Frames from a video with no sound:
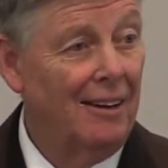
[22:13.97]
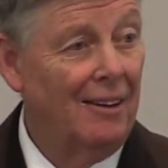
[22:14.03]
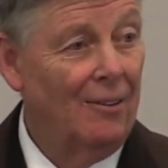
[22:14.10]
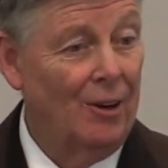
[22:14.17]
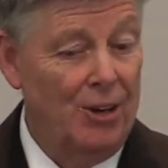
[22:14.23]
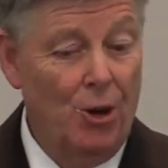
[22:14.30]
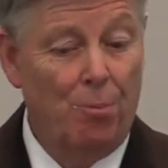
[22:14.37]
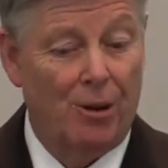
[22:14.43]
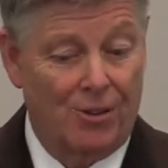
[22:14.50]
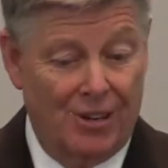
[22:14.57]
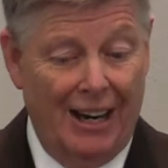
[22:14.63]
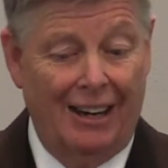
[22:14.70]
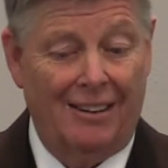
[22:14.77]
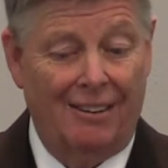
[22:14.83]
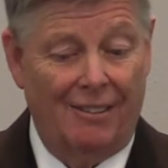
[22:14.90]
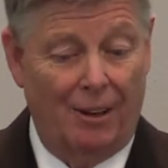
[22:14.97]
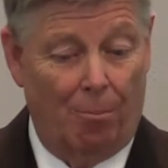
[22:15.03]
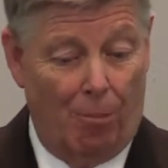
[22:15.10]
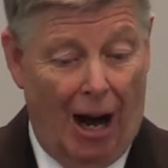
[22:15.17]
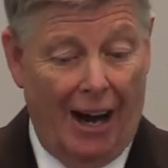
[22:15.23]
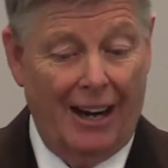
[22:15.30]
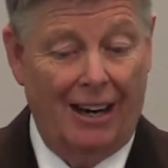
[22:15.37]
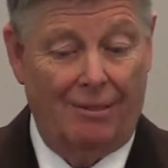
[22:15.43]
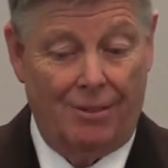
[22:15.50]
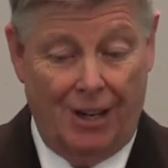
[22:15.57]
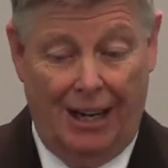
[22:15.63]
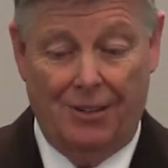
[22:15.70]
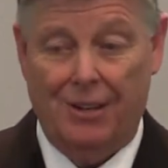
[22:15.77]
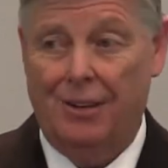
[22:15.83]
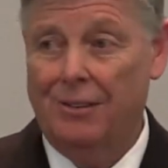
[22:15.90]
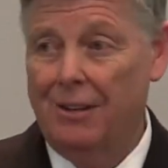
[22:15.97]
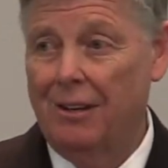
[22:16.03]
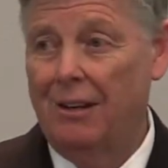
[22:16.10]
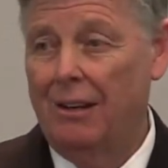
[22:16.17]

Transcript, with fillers: When you present the body of Jesus